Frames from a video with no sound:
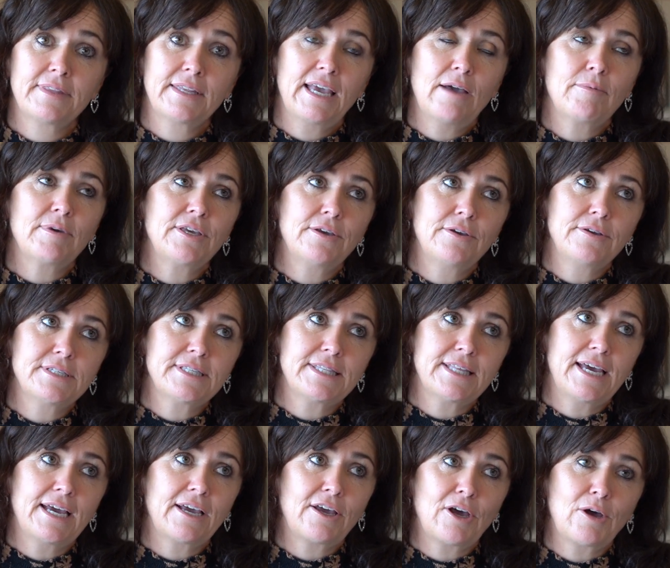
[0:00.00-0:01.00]
And we use
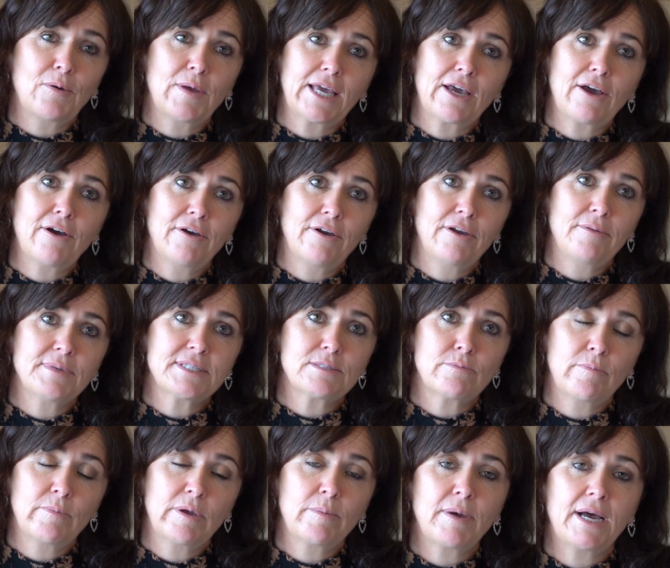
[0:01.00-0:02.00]
that going home as
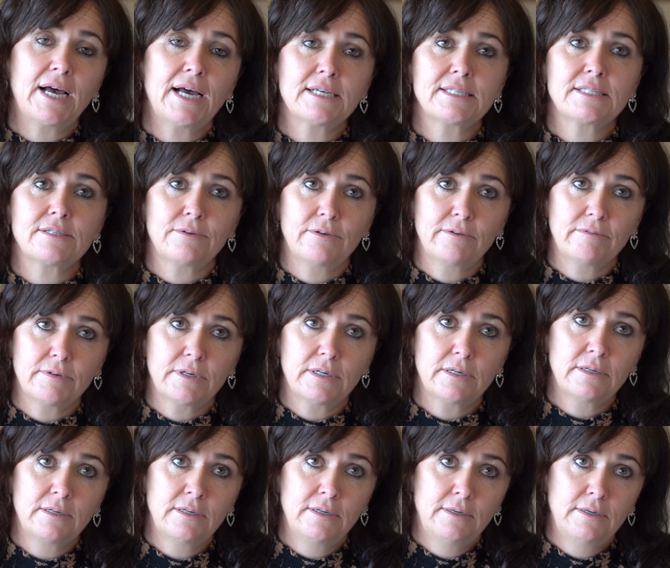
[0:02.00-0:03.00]
when we pass
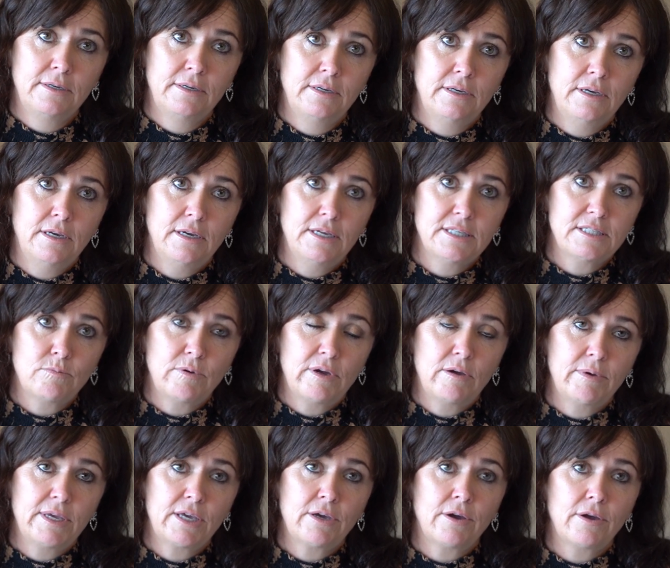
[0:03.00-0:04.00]
over. It's where
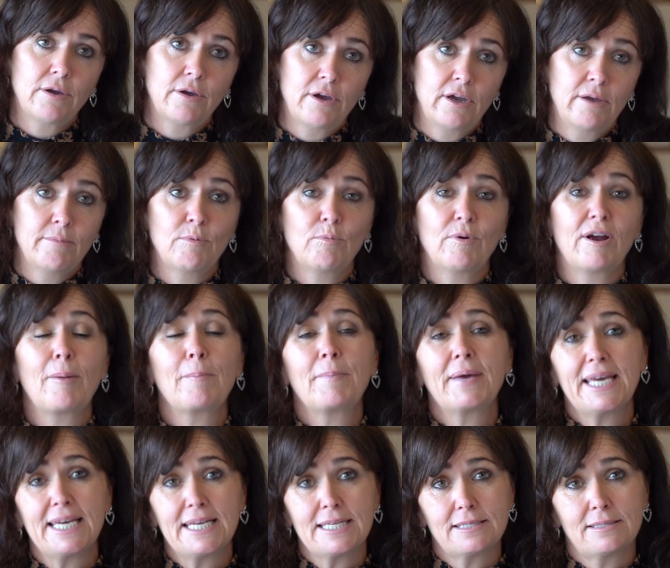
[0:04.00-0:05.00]
we go home and we're at
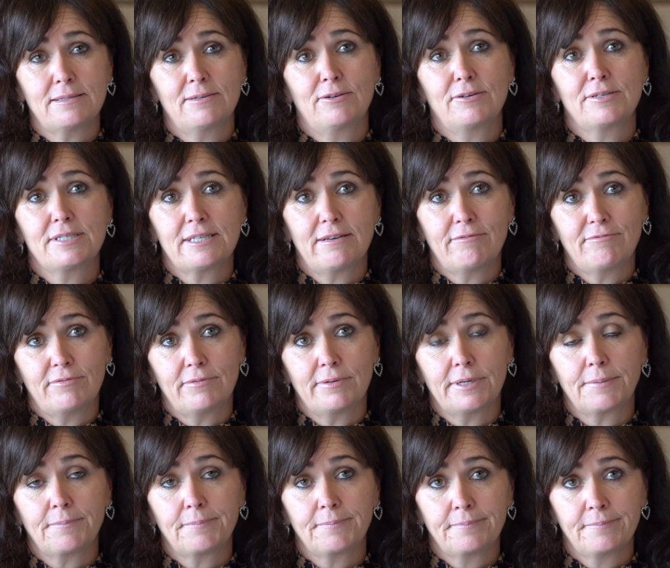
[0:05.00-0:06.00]
peace and no suffering.